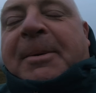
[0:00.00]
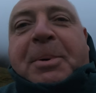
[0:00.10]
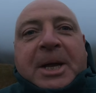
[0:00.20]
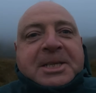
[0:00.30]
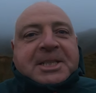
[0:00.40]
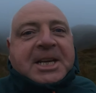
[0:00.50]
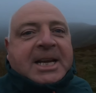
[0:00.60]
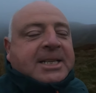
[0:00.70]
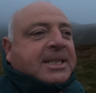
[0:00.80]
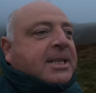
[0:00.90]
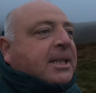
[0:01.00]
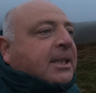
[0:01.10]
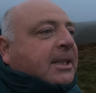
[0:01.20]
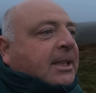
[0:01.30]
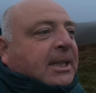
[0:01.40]
6:30,
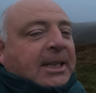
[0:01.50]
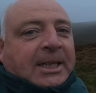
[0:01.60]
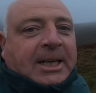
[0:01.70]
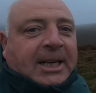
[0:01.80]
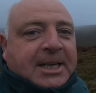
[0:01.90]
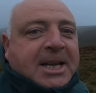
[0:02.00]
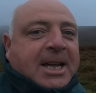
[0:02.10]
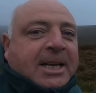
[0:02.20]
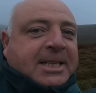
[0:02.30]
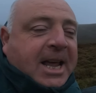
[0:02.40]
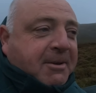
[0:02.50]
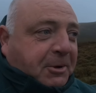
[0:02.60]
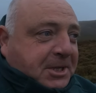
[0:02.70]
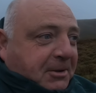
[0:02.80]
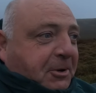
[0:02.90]
and Dave
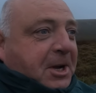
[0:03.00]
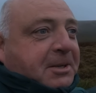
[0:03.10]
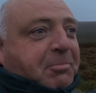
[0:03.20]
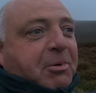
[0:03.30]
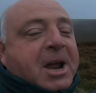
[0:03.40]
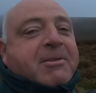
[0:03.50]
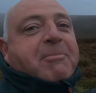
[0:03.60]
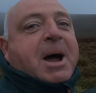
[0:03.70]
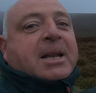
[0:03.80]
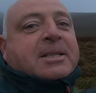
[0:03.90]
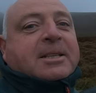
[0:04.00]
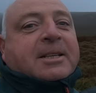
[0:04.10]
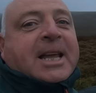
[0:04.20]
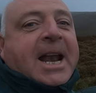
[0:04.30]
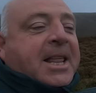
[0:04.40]
was the first brave man to
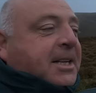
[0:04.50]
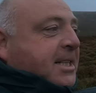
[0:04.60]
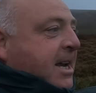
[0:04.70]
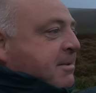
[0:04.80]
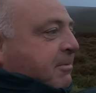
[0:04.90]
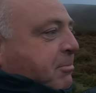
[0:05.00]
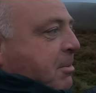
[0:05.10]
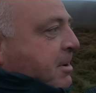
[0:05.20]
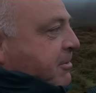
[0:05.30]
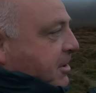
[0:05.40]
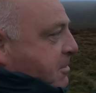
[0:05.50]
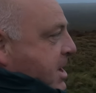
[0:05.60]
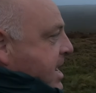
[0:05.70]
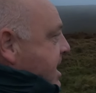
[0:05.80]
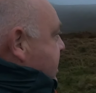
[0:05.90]
get out the tent, probably for a wee,